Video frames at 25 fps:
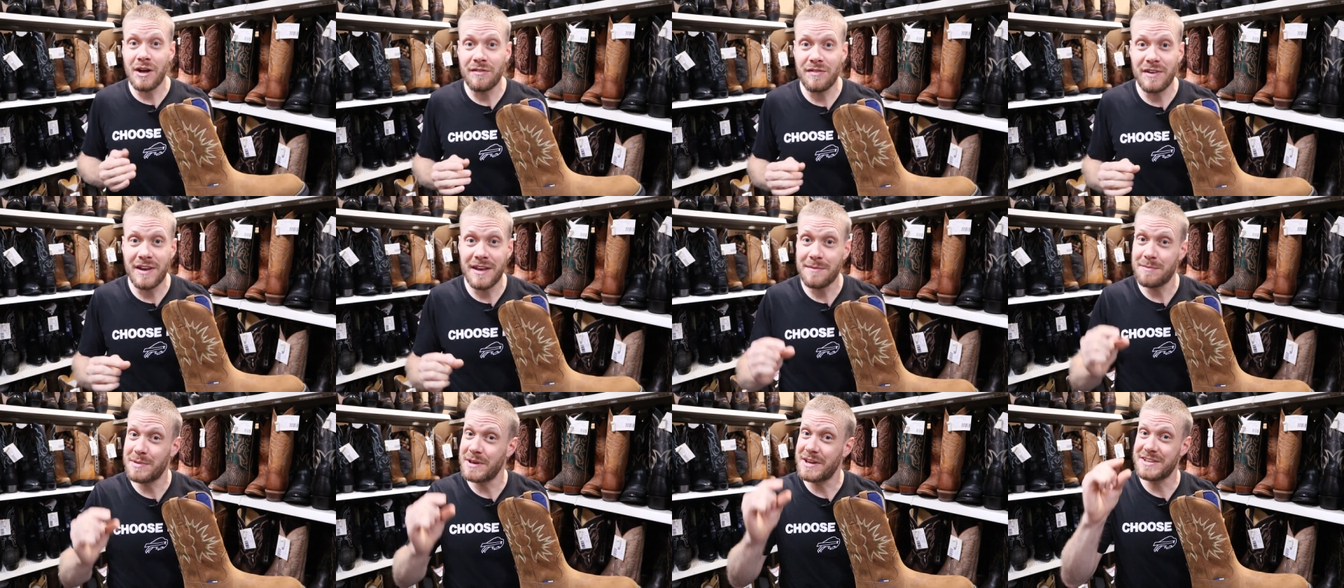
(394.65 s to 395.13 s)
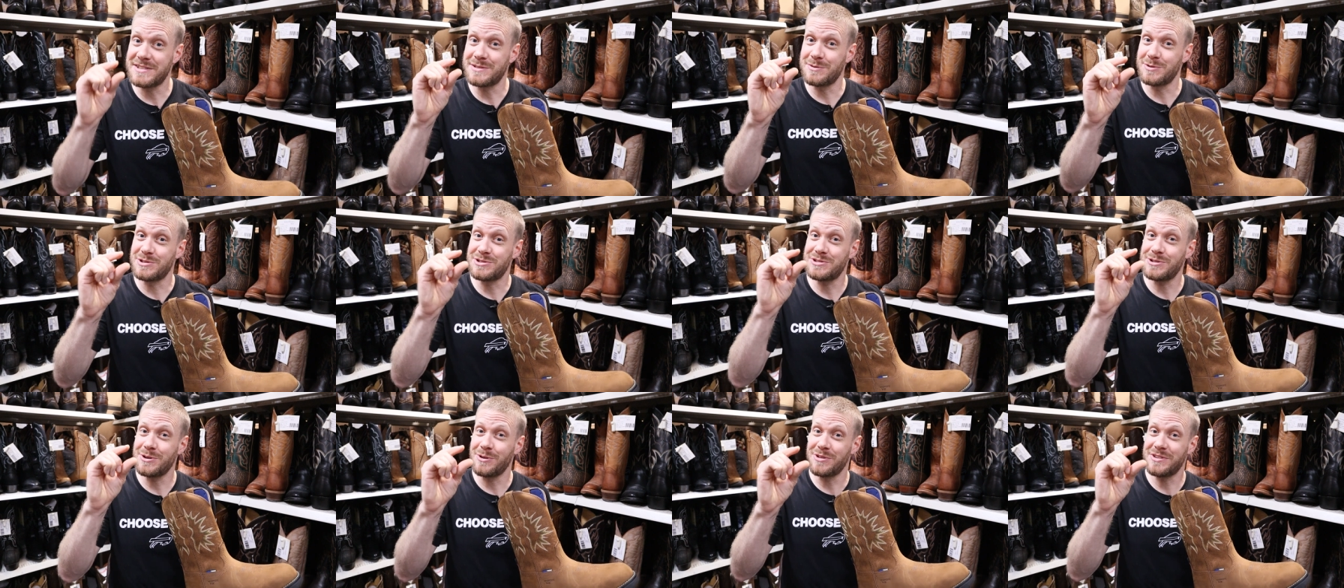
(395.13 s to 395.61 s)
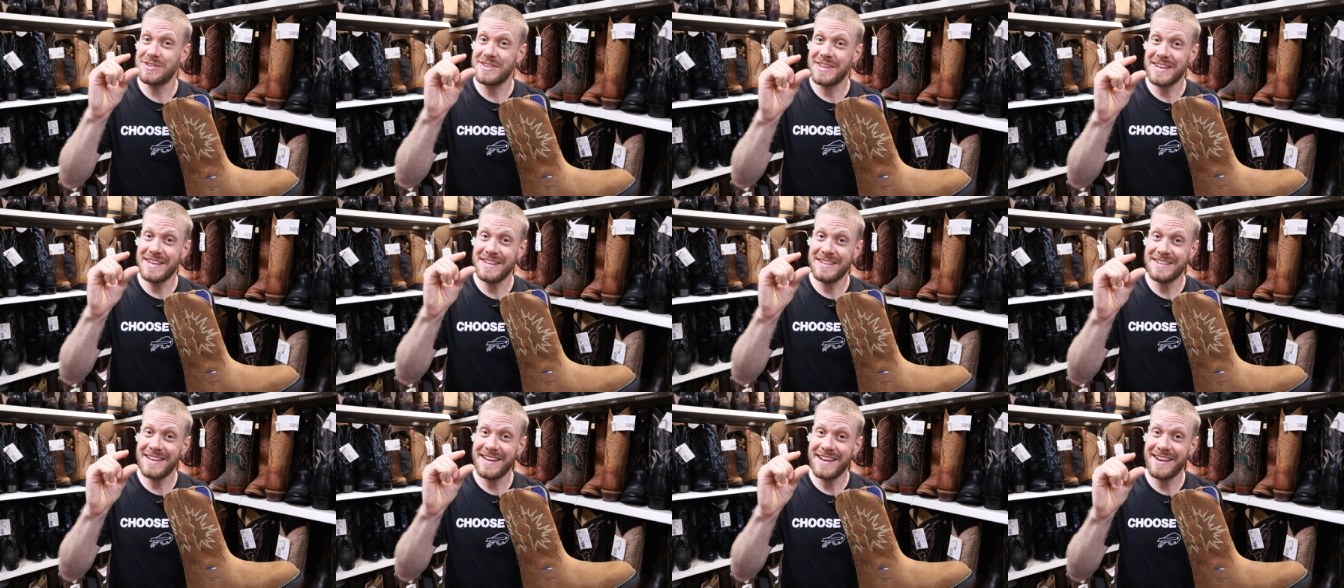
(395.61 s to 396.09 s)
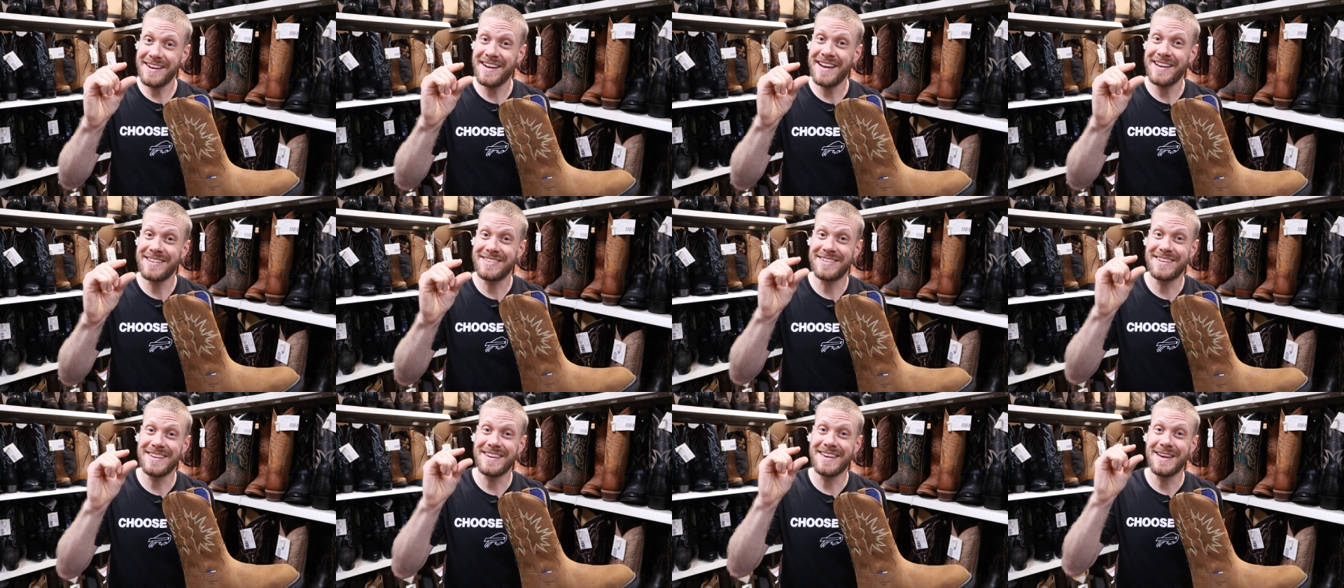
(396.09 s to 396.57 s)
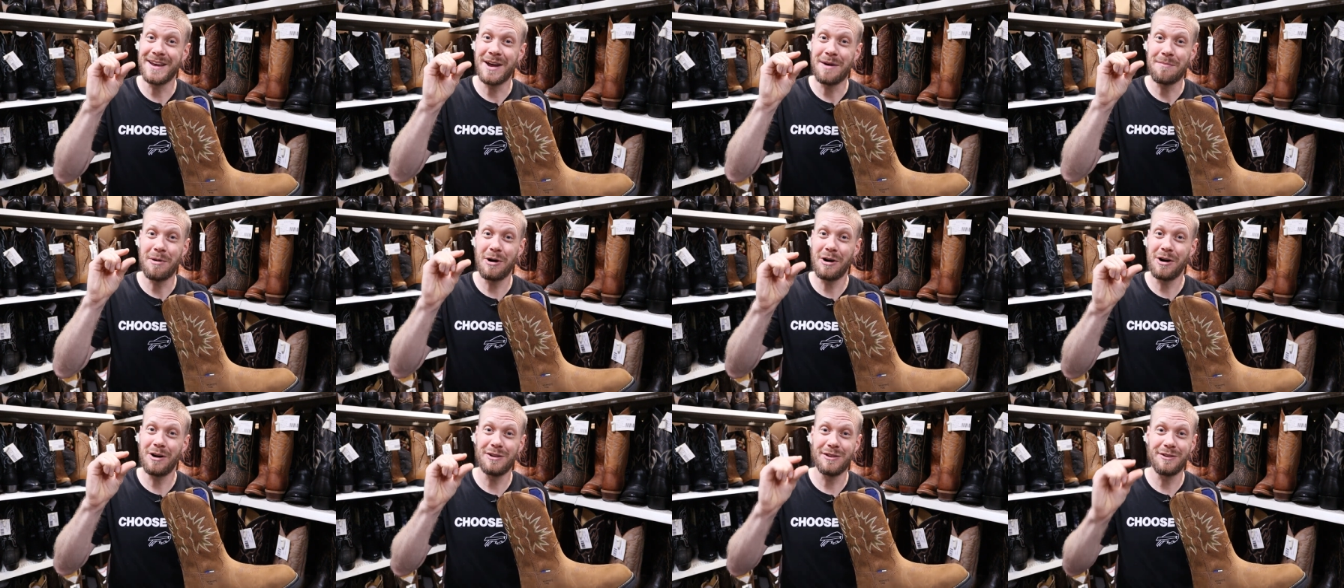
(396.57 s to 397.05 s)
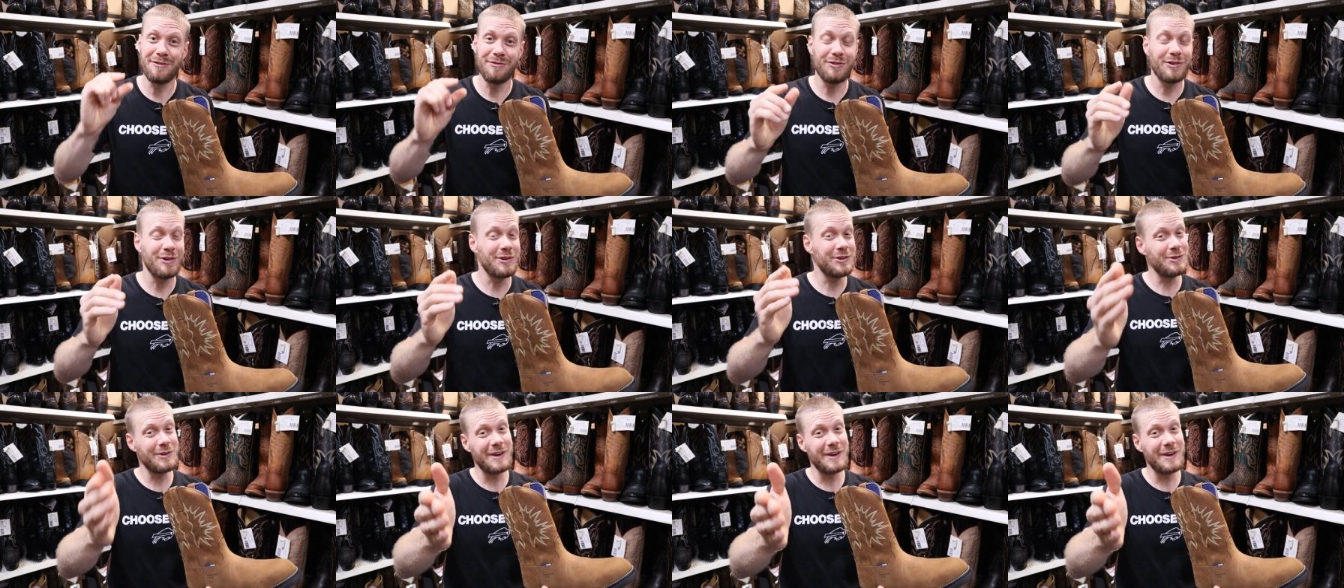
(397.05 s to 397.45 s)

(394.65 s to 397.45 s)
of it because it was so thin there at the ball of the foot.